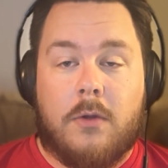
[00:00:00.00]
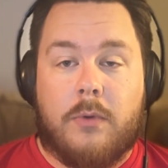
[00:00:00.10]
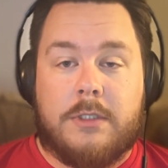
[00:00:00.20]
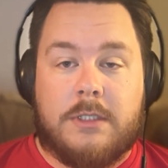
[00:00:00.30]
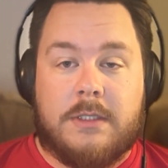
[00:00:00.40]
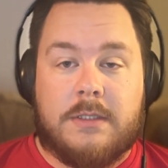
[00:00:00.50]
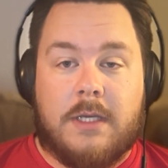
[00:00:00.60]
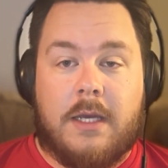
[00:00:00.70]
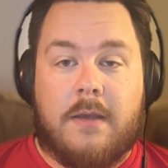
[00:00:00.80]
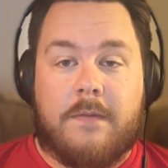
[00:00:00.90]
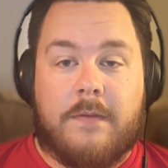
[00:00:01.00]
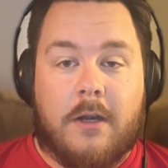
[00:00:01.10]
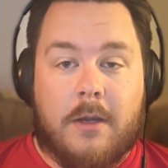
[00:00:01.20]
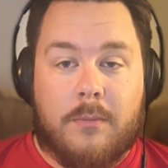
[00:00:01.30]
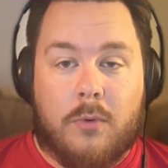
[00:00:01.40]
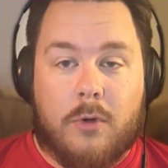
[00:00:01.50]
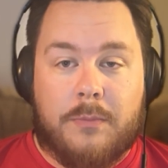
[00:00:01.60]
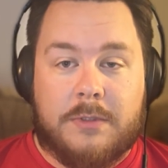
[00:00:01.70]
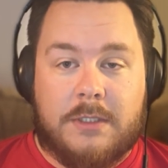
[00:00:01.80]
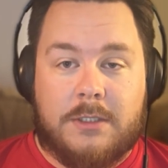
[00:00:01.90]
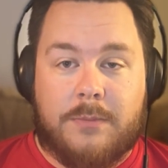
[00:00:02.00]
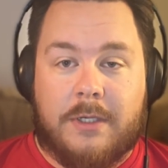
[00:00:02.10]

which is a very important position